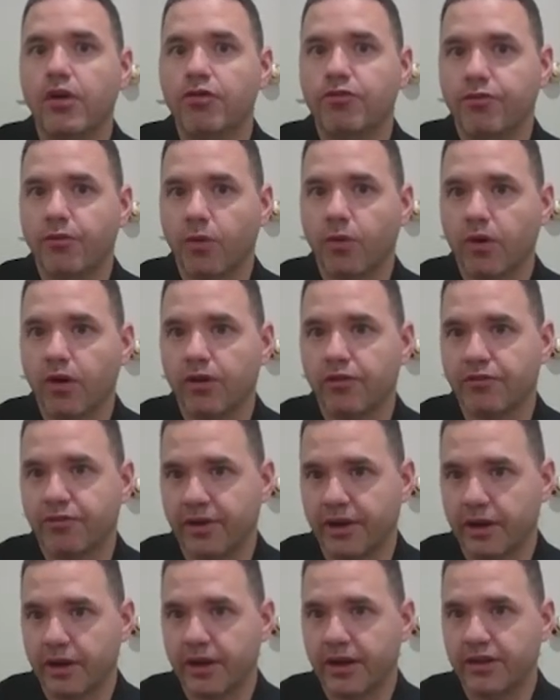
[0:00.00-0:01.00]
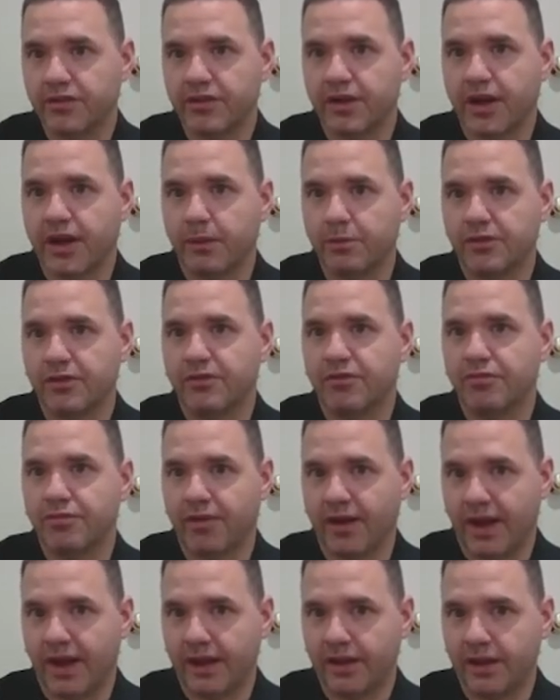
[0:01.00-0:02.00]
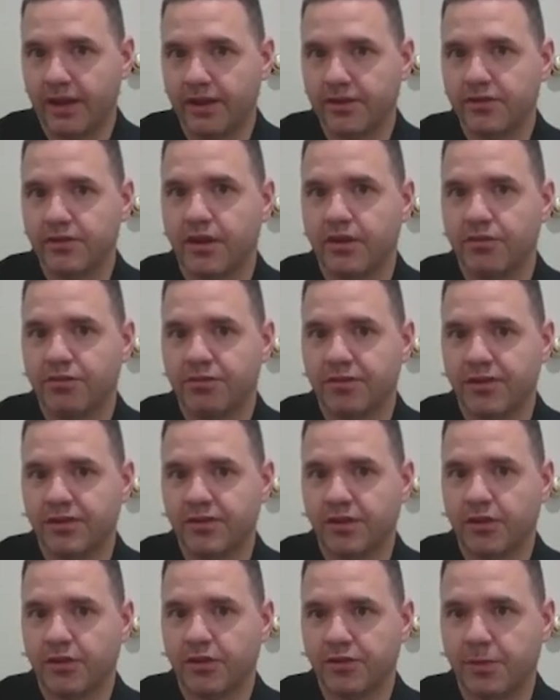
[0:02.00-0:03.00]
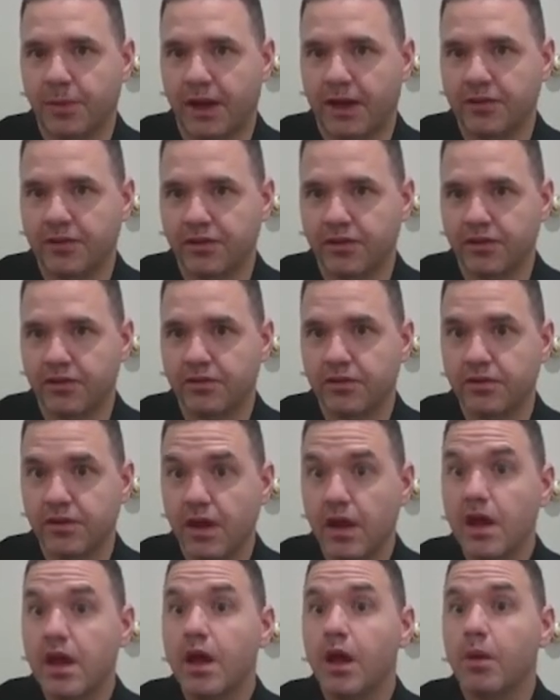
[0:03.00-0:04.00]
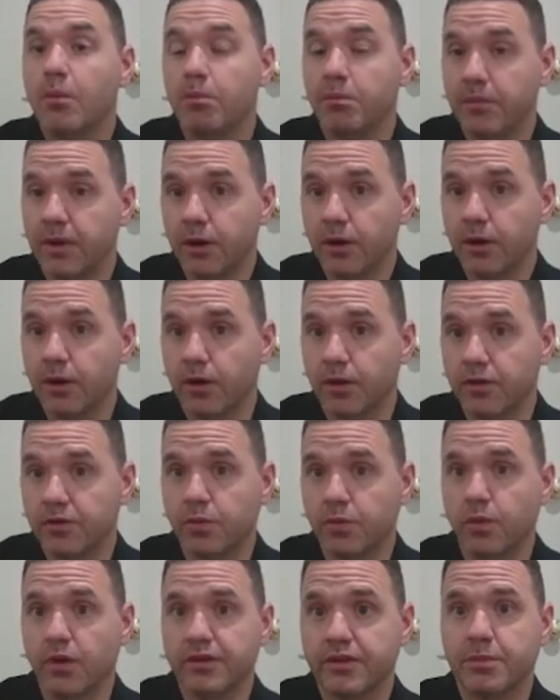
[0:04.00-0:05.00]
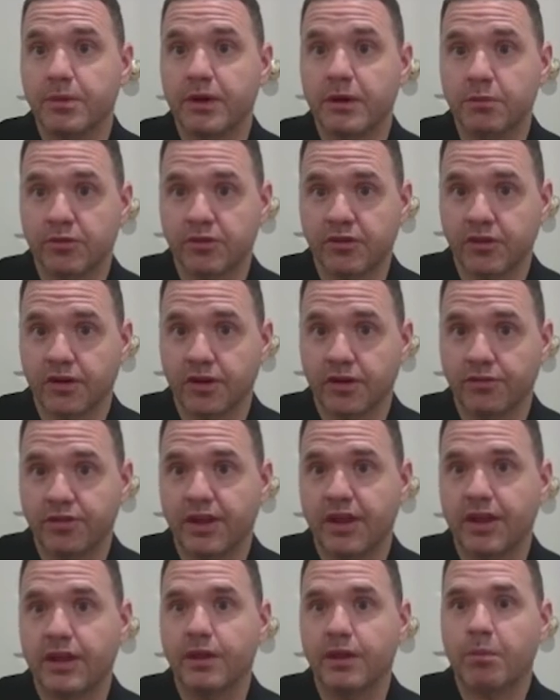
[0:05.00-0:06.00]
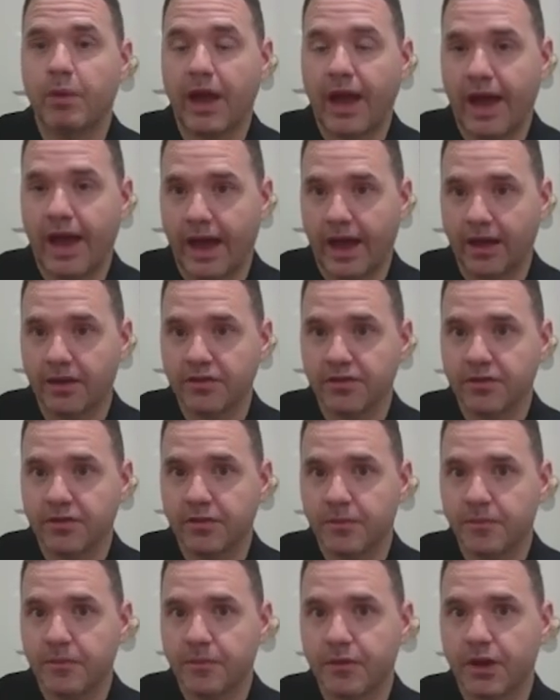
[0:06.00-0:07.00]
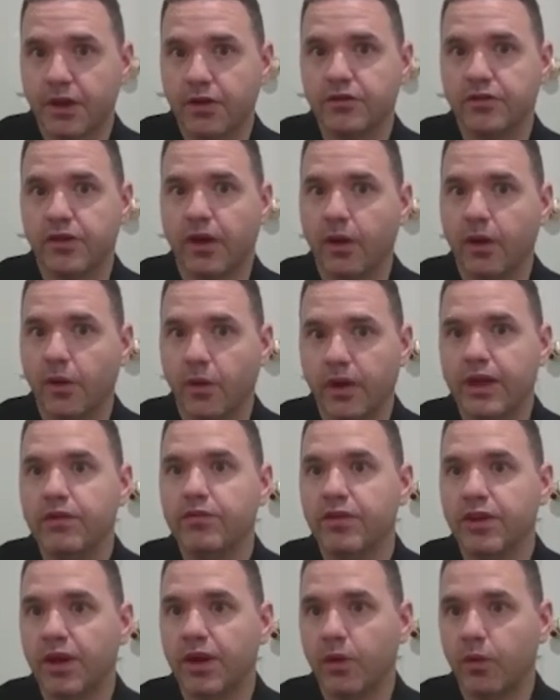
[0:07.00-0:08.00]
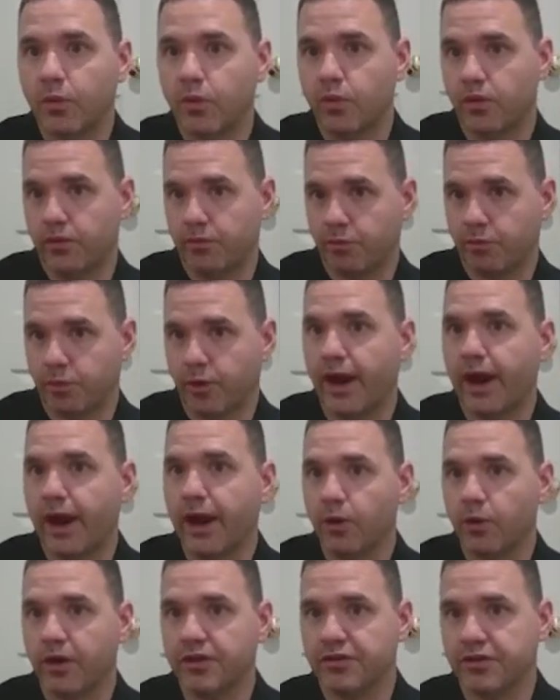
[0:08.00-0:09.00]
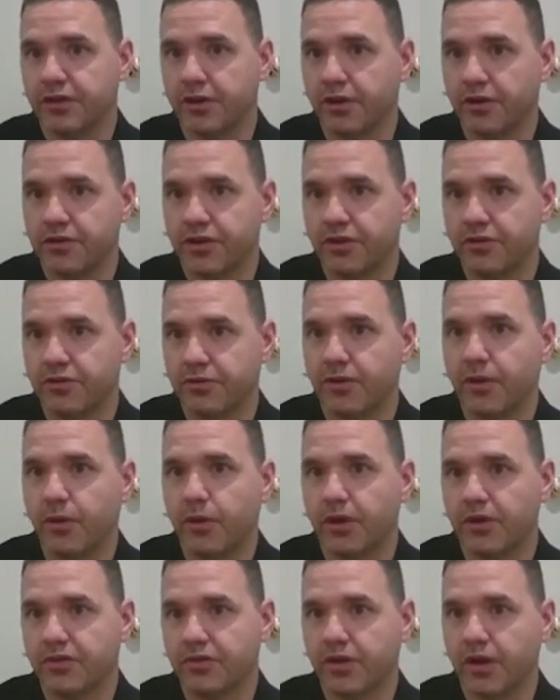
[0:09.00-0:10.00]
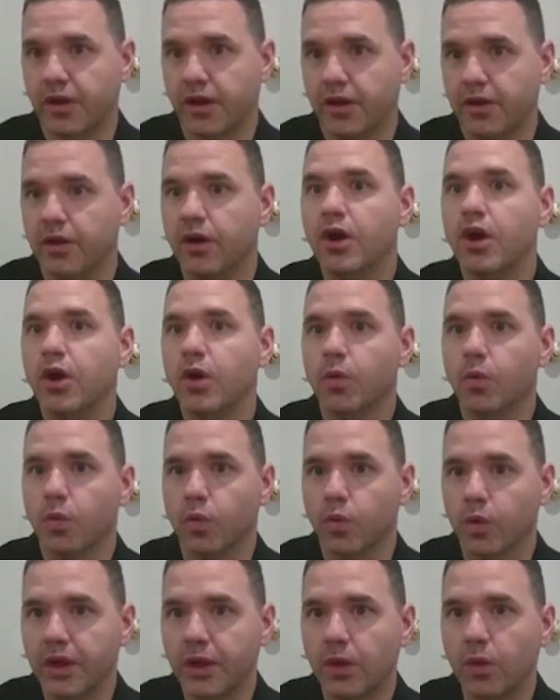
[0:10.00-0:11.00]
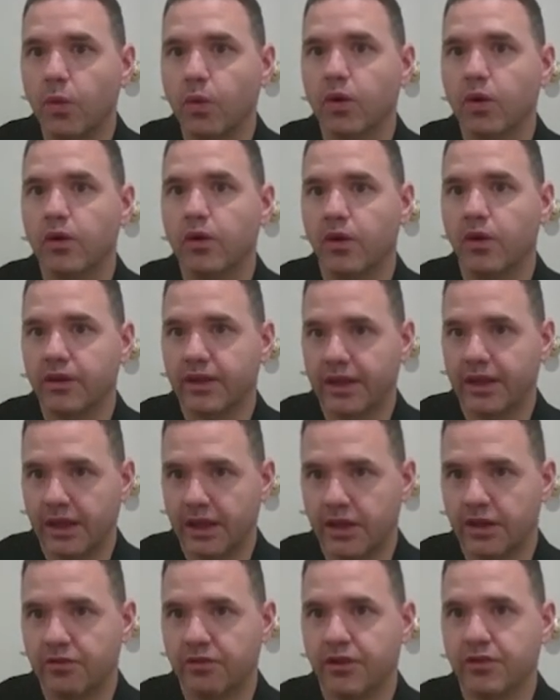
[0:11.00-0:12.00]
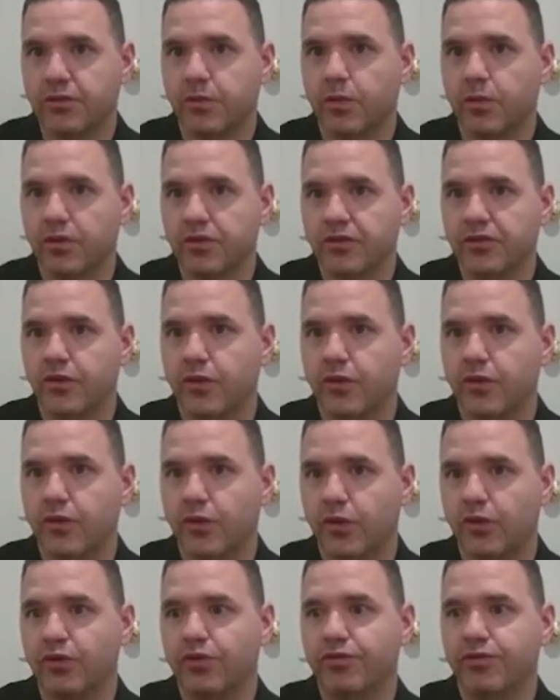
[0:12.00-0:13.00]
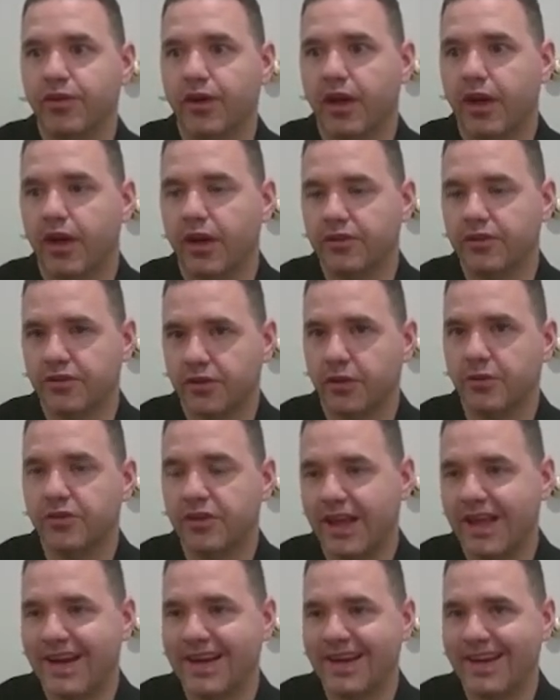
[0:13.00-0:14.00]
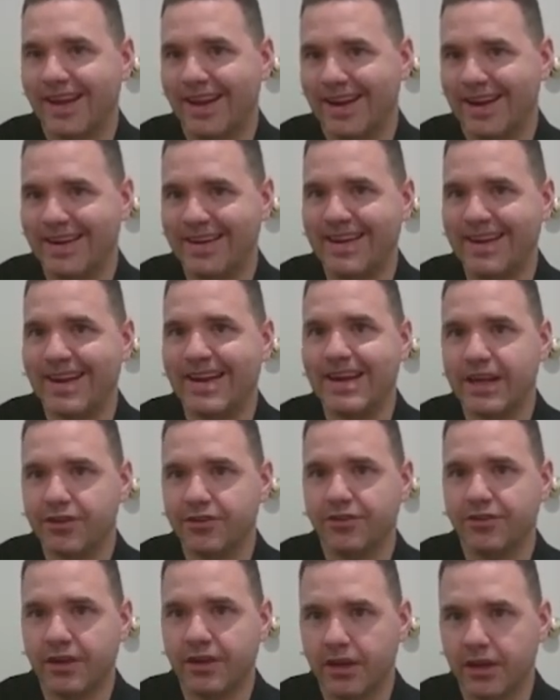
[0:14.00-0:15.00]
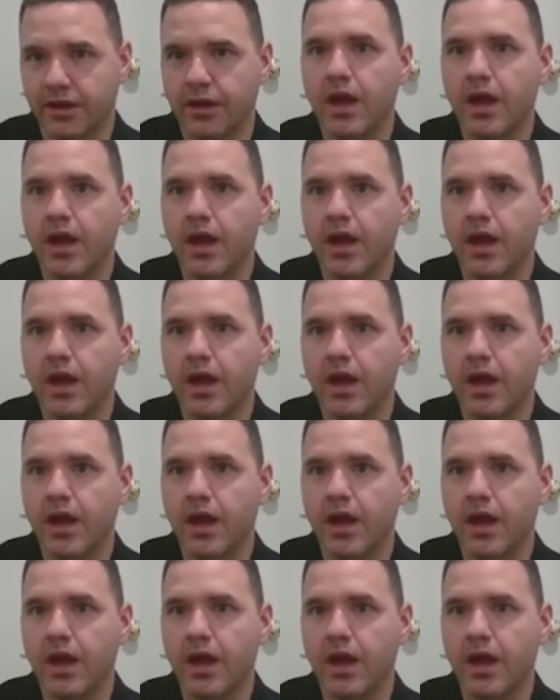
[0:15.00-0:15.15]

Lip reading: for various types of violence in physical spaces mirrors what's been observed in the past. So even though prior research has focused on real-world individuals who've associated and engaged in